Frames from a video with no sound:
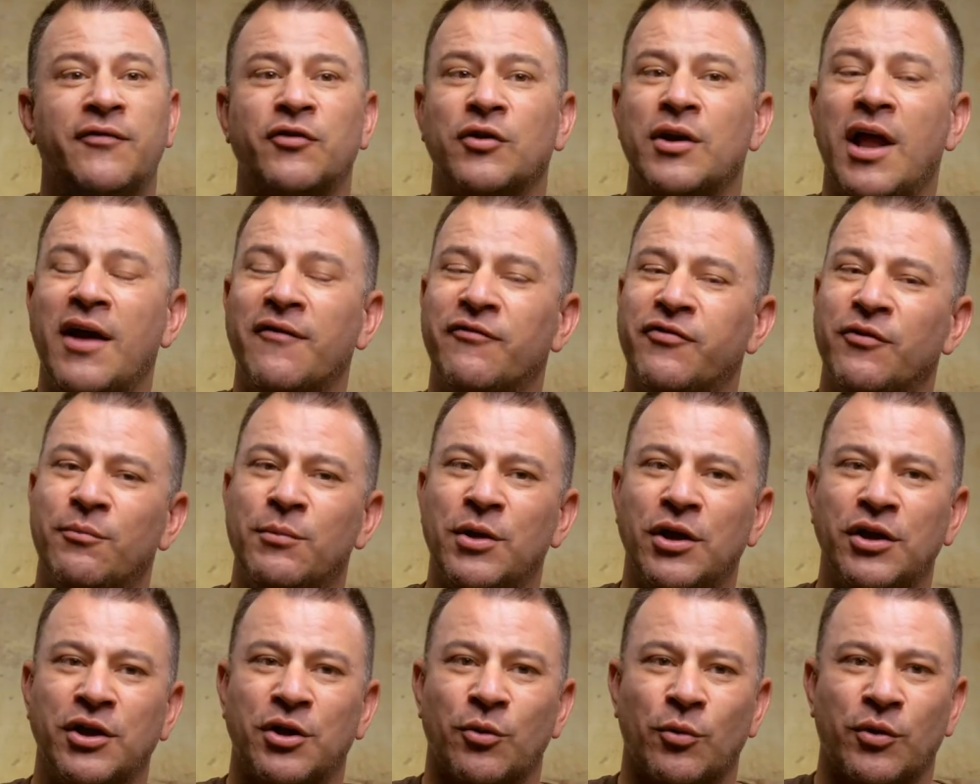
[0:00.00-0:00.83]
you're not
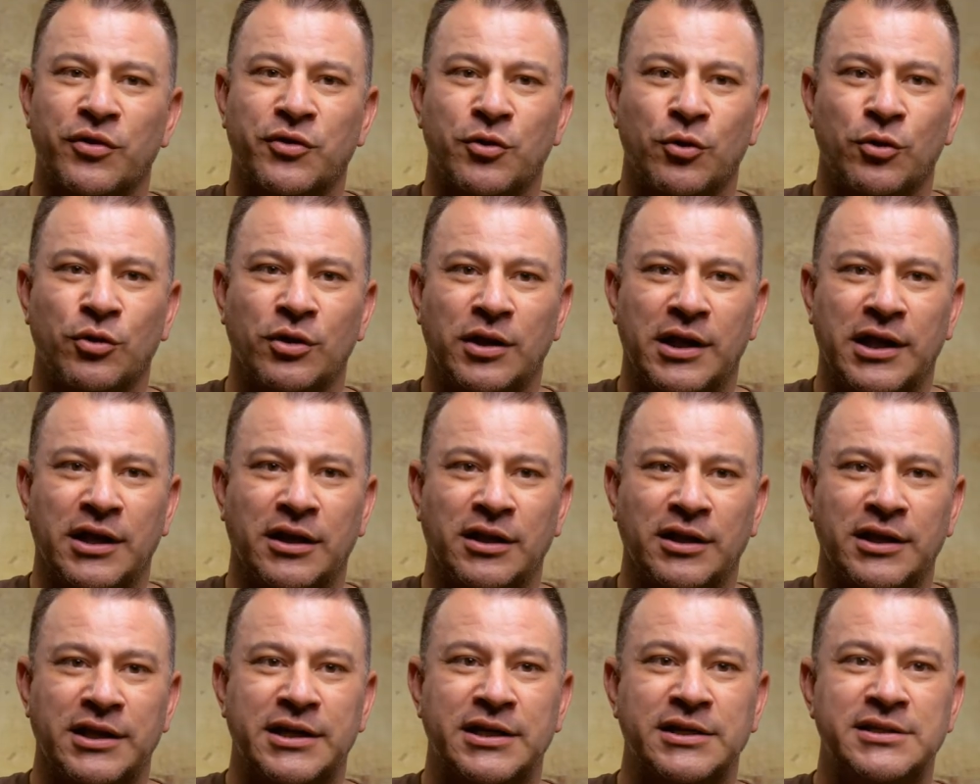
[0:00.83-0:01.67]
familiar with Google
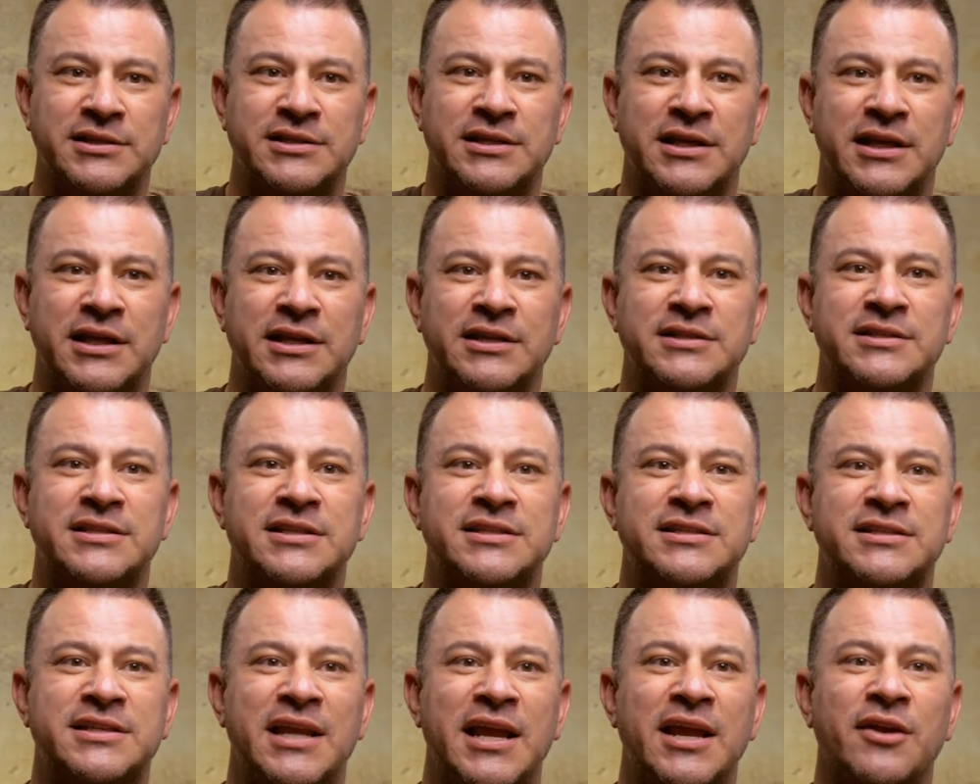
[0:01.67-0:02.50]
Analytics, it is the
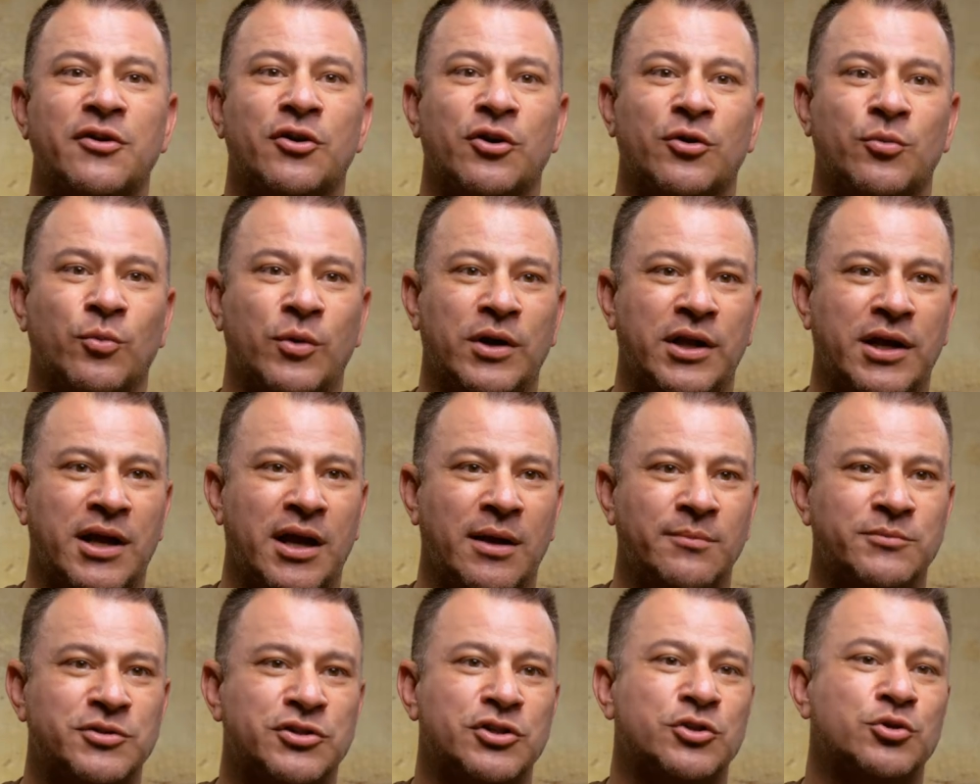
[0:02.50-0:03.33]
standard when it
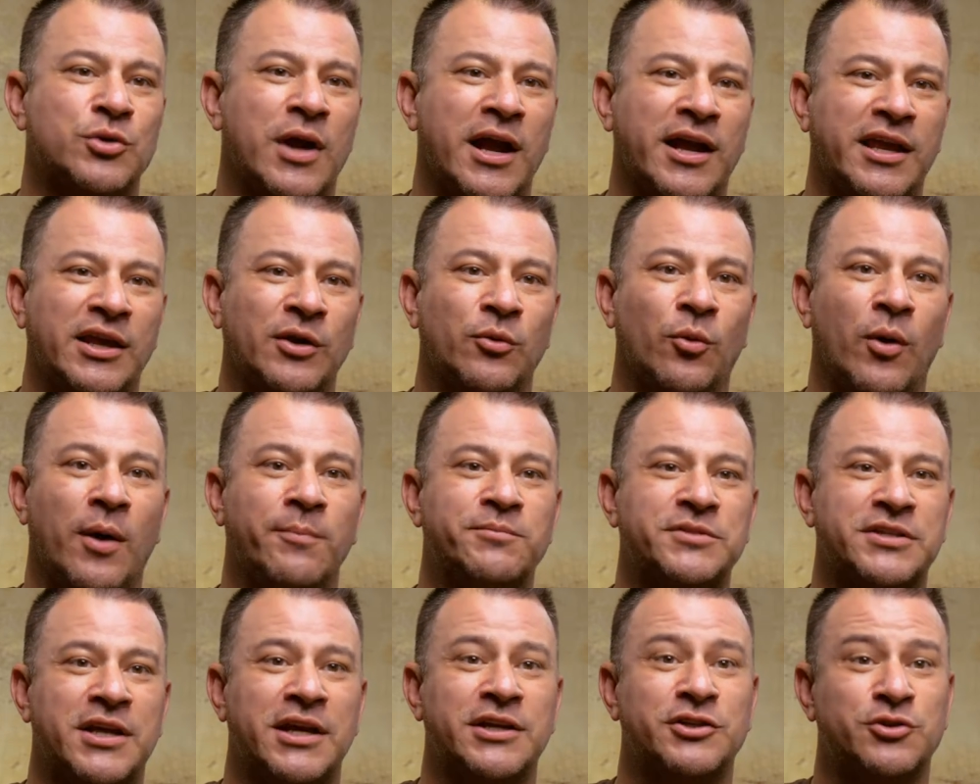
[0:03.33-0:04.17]
comes to tracking
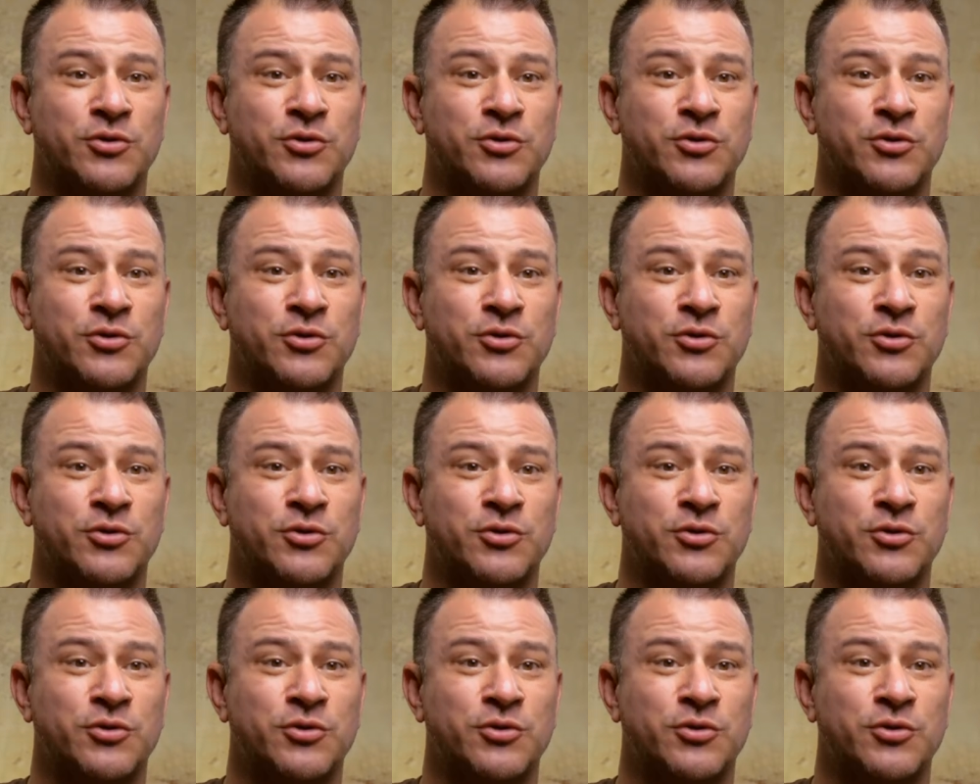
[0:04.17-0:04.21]
website